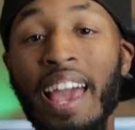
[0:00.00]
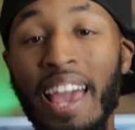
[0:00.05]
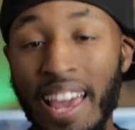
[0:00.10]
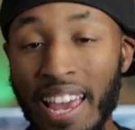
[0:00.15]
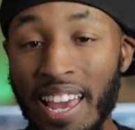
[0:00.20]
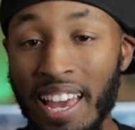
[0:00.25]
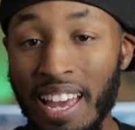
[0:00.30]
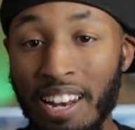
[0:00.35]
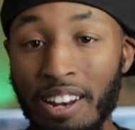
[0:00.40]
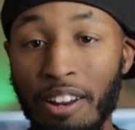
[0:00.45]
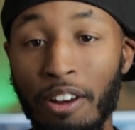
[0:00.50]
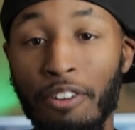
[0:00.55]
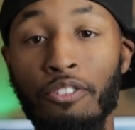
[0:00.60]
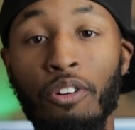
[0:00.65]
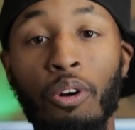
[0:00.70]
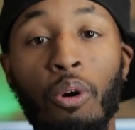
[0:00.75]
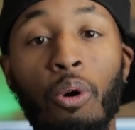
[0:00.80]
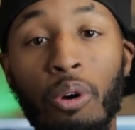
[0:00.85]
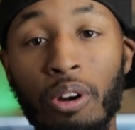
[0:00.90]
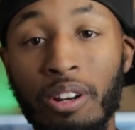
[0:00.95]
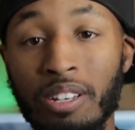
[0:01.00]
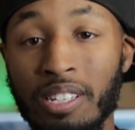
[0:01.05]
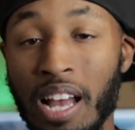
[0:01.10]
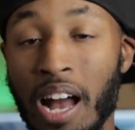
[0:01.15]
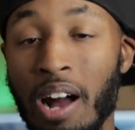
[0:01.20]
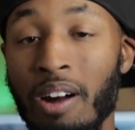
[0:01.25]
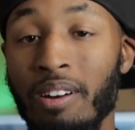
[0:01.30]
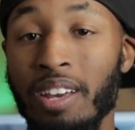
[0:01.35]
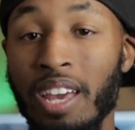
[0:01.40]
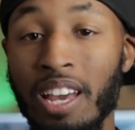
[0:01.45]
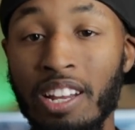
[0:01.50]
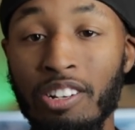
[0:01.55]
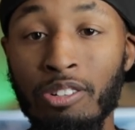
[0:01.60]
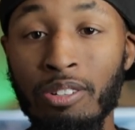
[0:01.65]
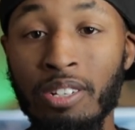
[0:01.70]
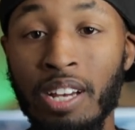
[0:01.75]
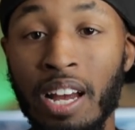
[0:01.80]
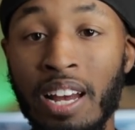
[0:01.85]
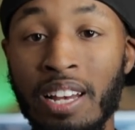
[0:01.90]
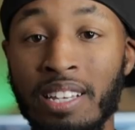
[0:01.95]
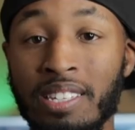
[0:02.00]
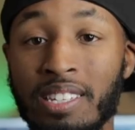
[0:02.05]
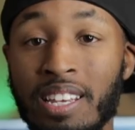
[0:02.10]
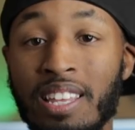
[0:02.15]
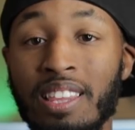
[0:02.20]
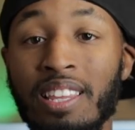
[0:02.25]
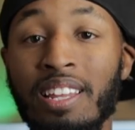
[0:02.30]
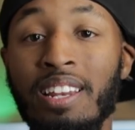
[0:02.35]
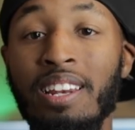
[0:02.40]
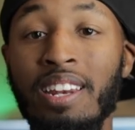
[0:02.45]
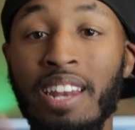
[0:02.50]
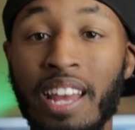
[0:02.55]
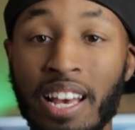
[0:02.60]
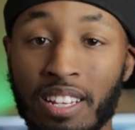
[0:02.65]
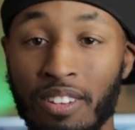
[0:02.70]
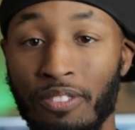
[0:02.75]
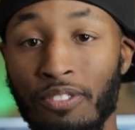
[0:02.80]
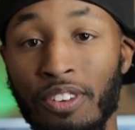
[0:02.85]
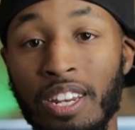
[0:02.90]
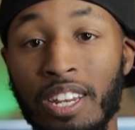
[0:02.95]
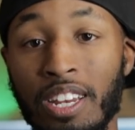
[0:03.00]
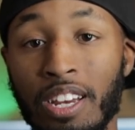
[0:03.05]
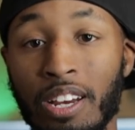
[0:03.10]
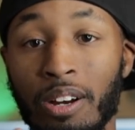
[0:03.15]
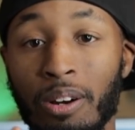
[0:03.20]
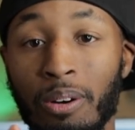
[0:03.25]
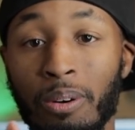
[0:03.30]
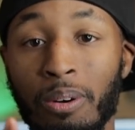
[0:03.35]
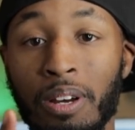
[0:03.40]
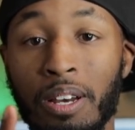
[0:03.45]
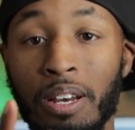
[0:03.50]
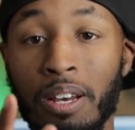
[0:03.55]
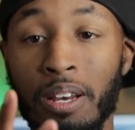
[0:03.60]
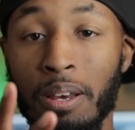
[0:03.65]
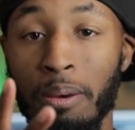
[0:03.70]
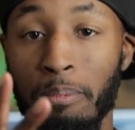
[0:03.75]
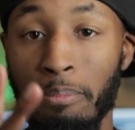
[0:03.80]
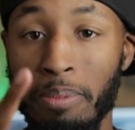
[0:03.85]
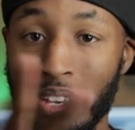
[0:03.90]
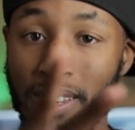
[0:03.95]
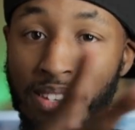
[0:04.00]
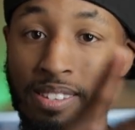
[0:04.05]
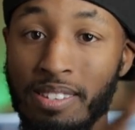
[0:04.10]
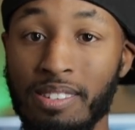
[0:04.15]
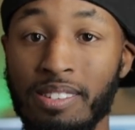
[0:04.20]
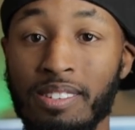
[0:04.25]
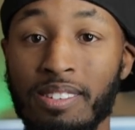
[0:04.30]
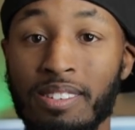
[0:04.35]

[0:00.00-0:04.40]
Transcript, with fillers: And of course, I'll catch you guys in the next video. Peace.